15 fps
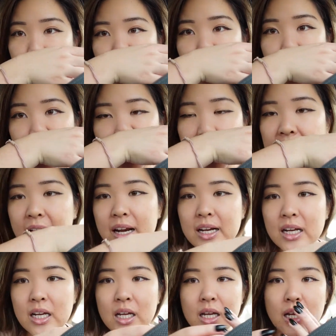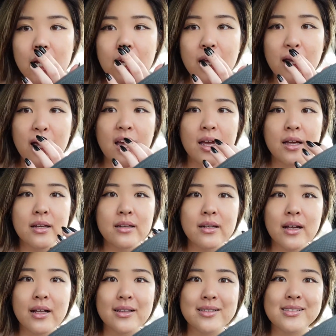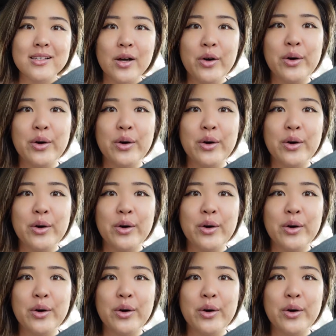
sweaty and yeah, let's go